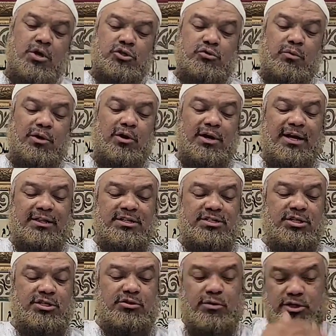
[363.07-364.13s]
So when we look at this
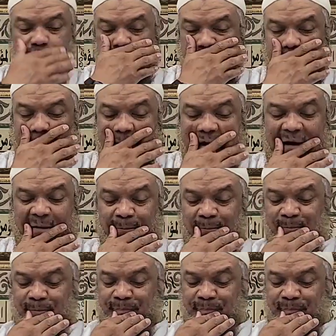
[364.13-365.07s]
situation, Yahwan,